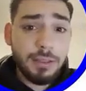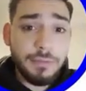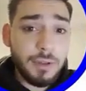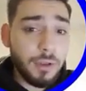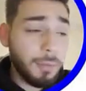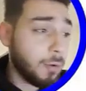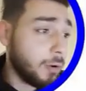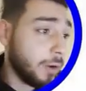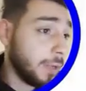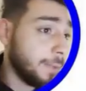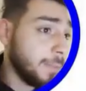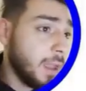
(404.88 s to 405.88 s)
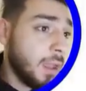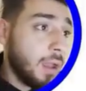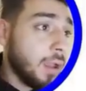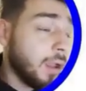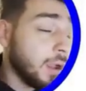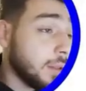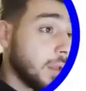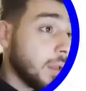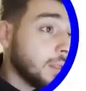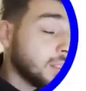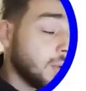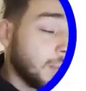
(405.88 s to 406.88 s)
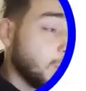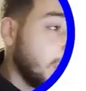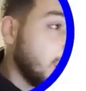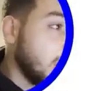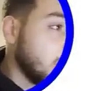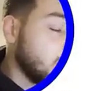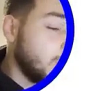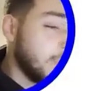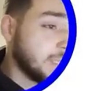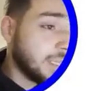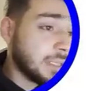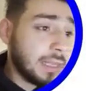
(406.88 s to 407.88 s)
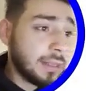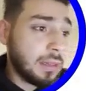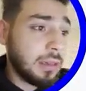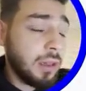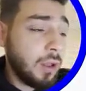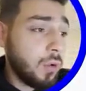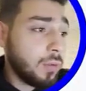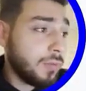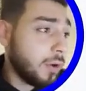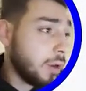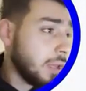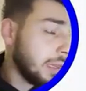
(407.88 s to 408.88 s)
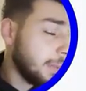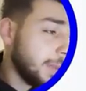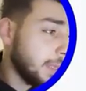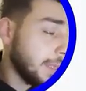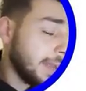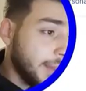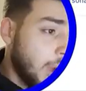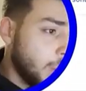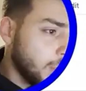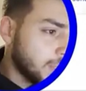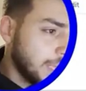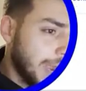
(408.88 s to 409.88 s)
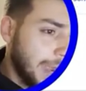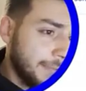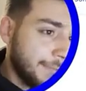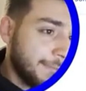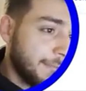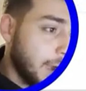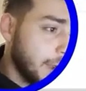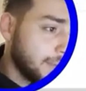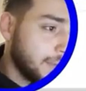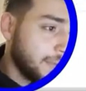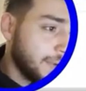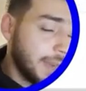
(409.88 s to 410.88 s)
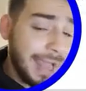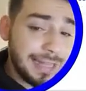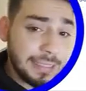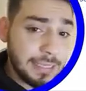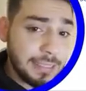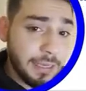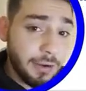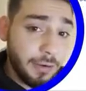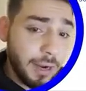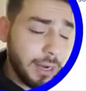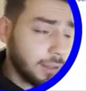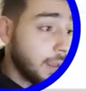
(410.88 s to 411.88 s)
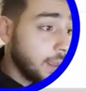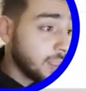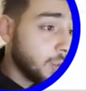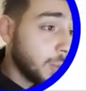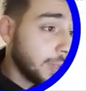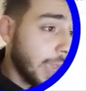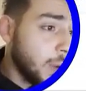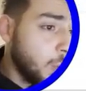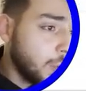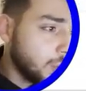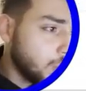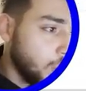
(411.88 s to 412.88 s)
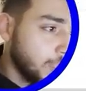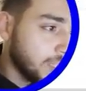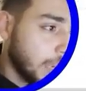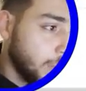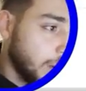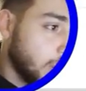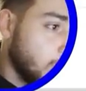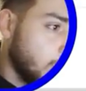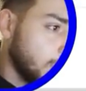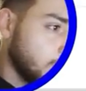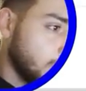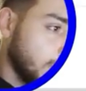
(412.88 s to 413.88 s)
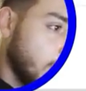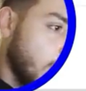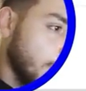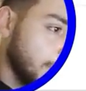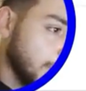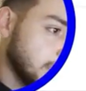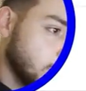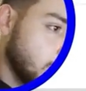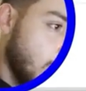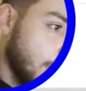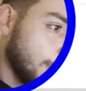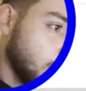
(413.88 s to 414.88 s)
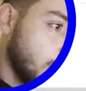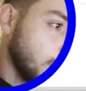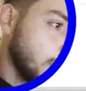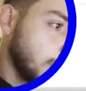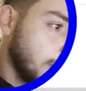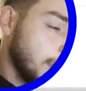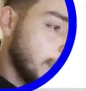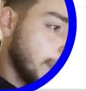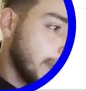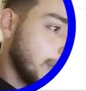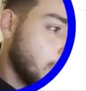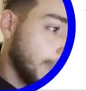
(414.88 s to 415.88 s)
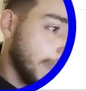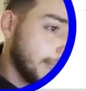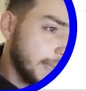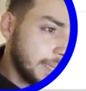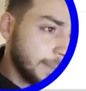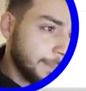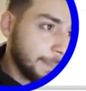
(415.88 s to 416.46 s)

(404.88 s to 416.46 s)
the video boring. Good. So what we're gonna do is just let it load for a little bit. And now you see I have 5 different ad sets here, right? So what I want to do is I want to go into the copy. So copy 1, click on edit.